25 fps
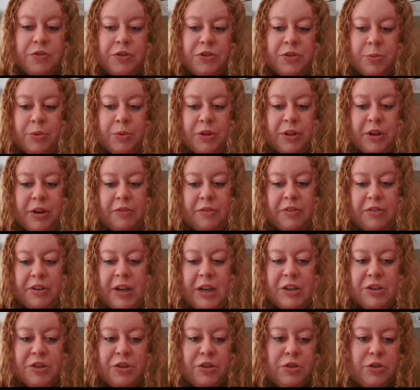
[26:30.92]
for some
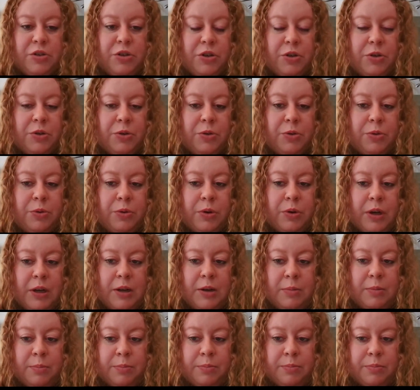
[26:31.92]
clarification
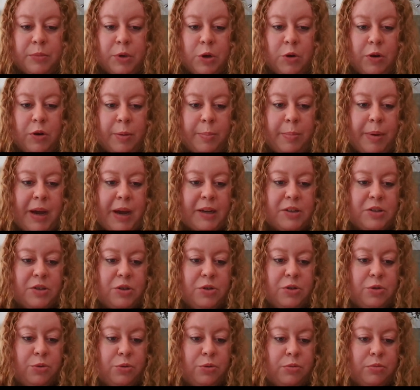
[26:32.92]
too, going back
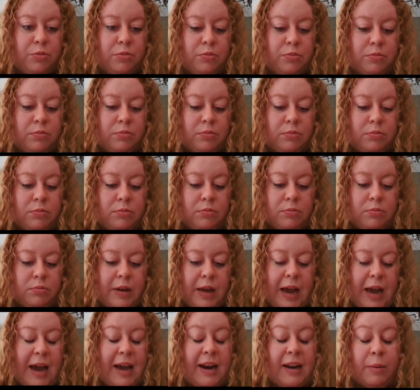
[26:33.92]
to
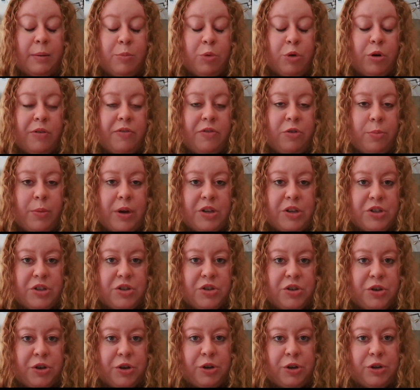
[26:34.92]
adding more information
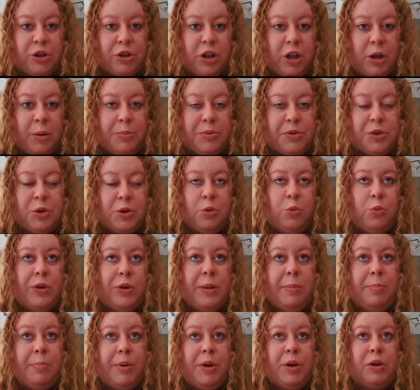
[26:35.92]
to your club. So
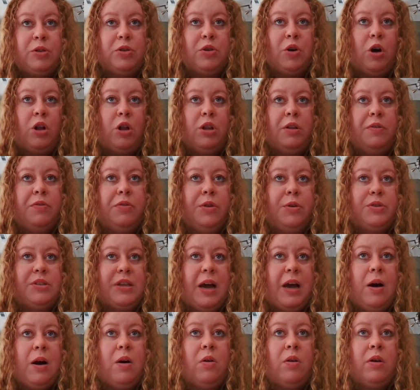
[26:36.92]
we built all of those
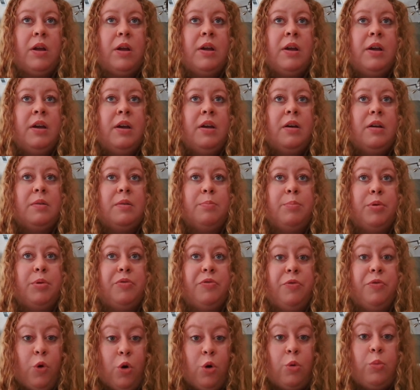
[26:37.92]
out
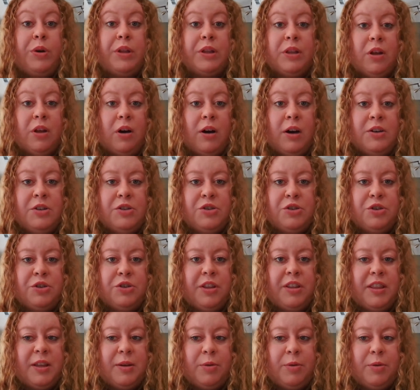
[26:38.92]
before we launched so
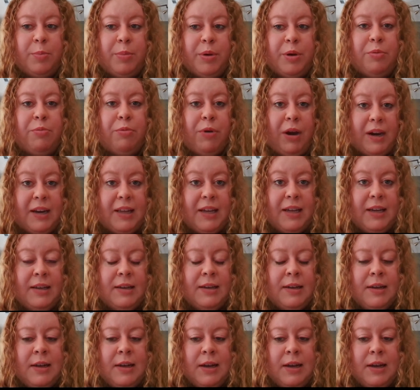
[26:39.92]
that they would be ready.